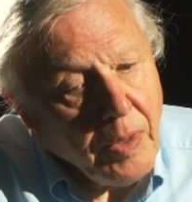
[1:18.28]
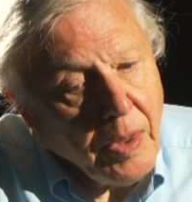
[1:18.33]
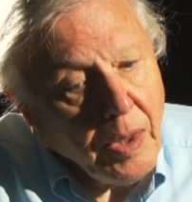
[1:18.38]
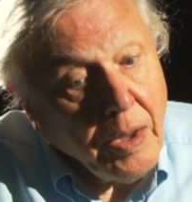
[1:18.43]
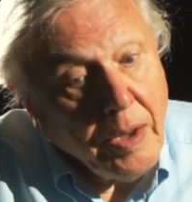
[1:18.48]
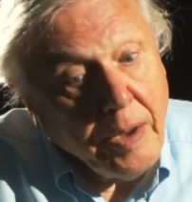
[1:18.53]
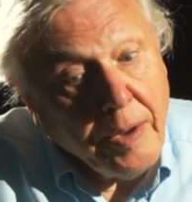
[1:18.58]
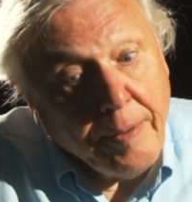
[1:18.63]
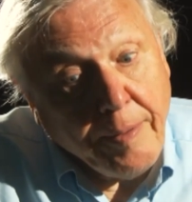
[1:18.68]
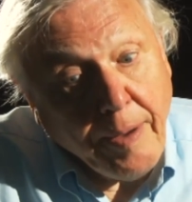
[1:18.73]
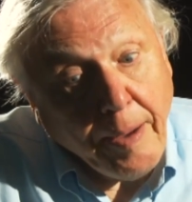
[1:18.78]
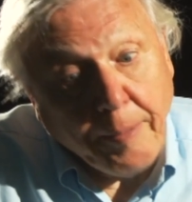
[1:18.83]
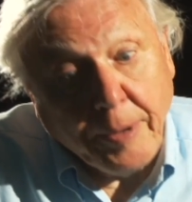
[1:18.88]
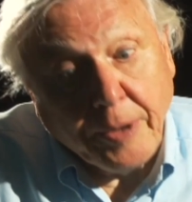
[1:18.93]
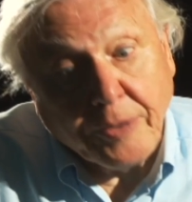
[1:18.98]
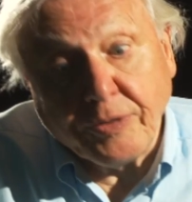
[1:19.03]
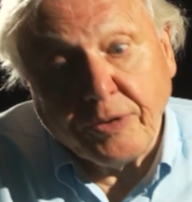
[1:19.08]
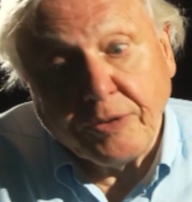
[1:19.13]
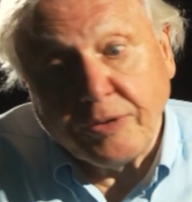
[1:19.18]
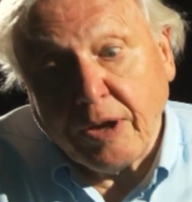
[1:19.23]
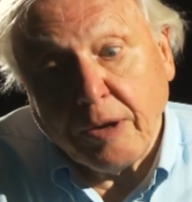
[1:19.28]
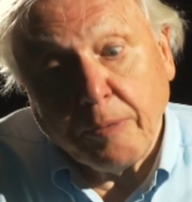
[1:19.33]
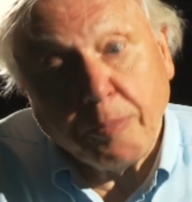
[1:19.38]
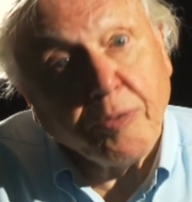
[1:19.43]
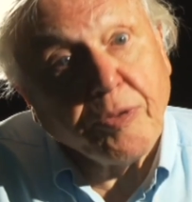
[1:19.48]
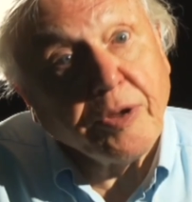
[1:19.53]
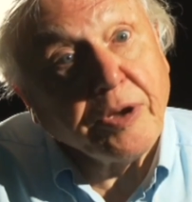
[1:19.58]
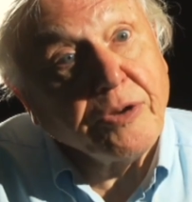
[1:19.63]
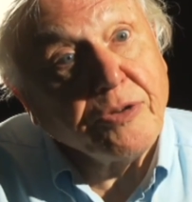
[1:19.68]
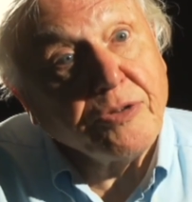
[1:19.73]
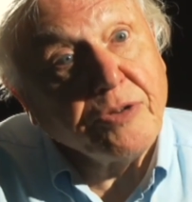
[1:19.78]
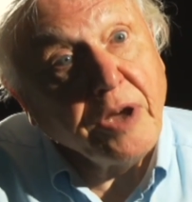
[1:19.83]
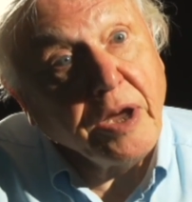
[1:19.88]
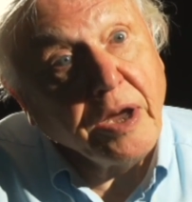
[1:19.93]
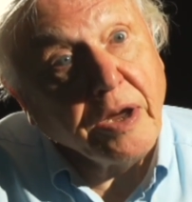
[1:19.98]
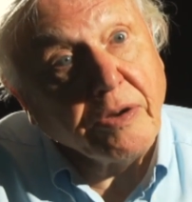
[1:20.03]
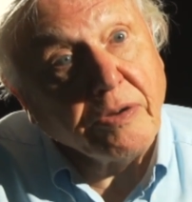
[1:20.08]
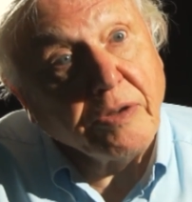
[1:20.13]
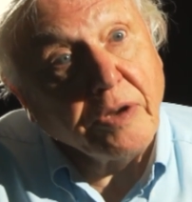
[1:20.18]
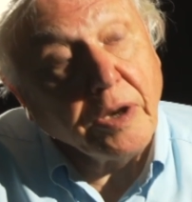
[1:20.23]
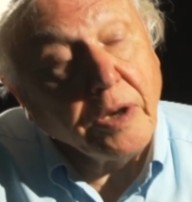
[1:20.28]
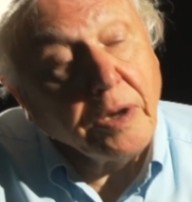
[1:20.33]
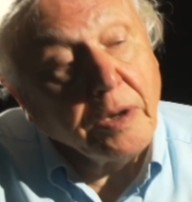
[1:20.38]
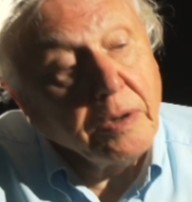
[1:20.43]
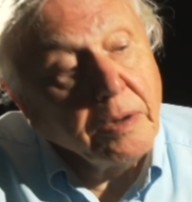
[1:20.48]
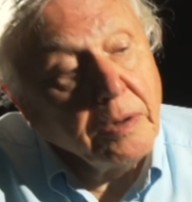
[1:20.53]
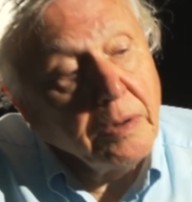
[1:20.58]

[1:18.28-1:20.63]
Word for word: I mean, it's a terrible thing to say, isn't it?